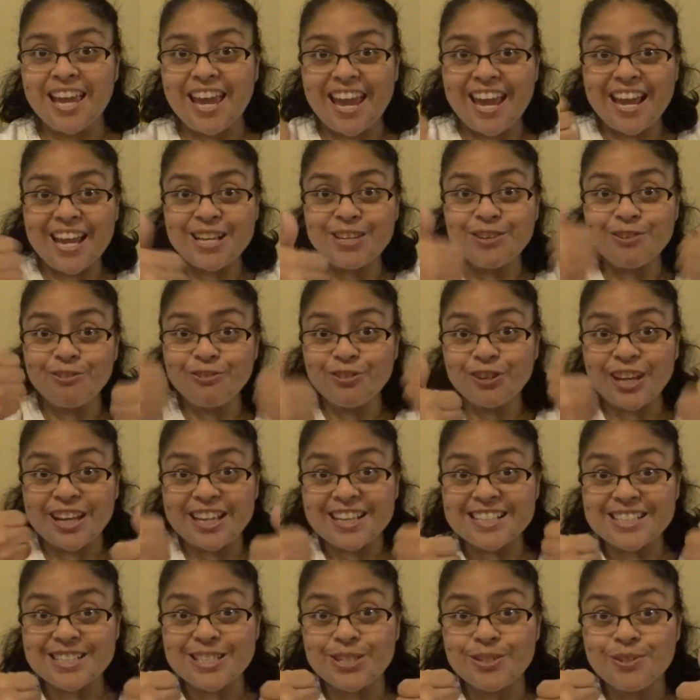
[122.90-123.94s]
and don't
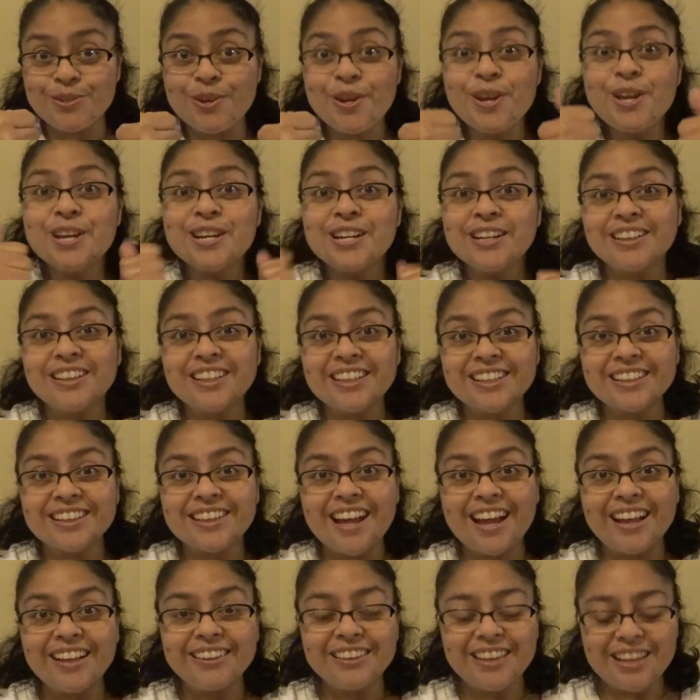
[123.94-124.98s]
forget to click
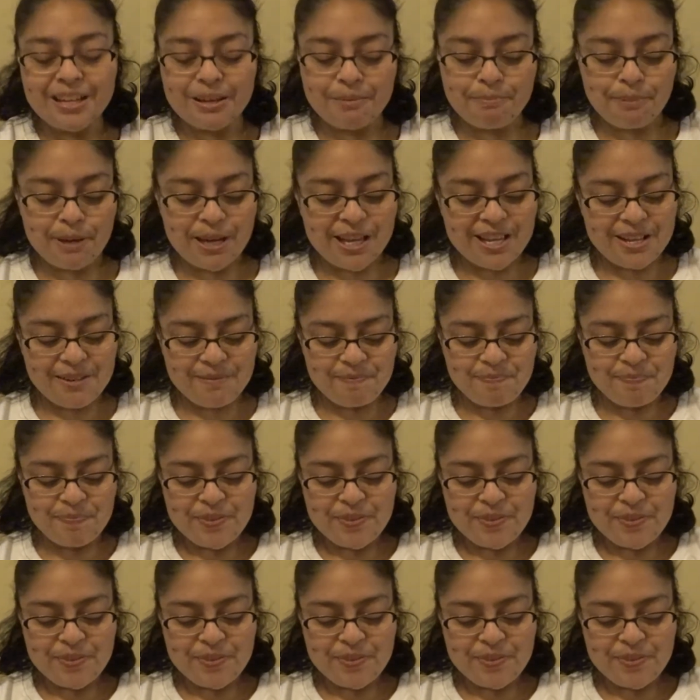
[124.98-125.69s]
that like button.